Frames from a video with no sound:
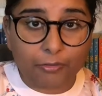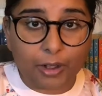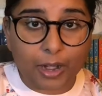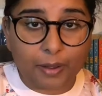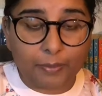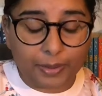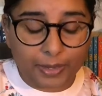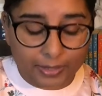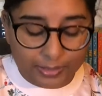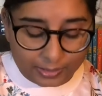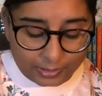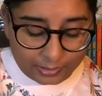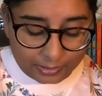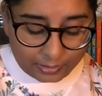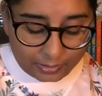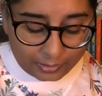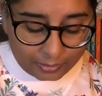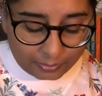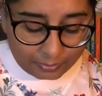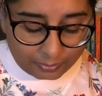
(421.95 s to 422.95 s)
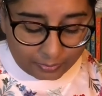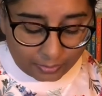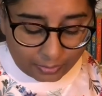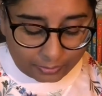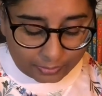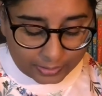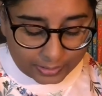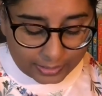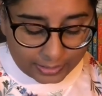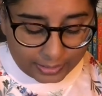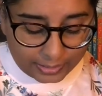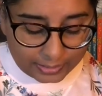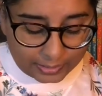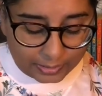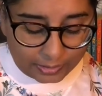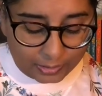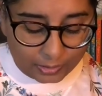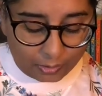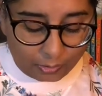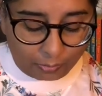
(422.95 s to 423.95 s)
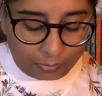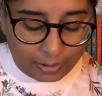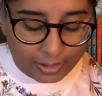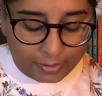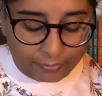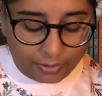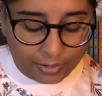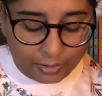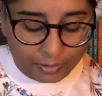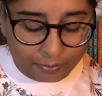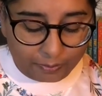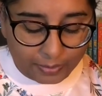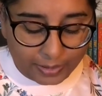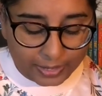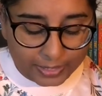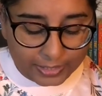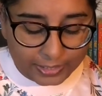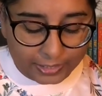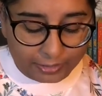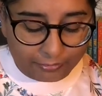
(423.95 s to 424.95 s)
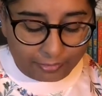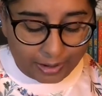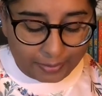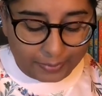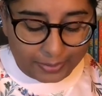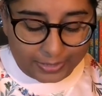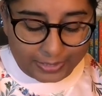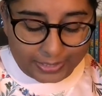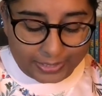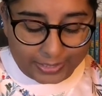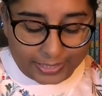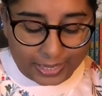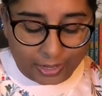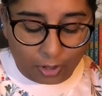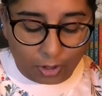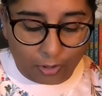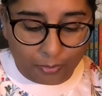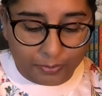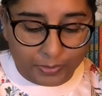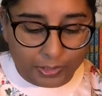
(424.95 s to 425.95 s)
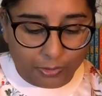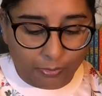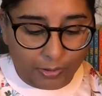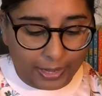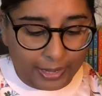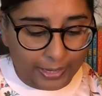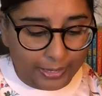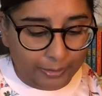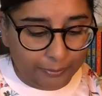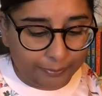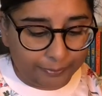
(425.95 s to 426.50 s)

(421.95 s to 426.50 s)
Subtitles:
Rabbit, Mole said, waving goodbye to the rabbits as they hopped away.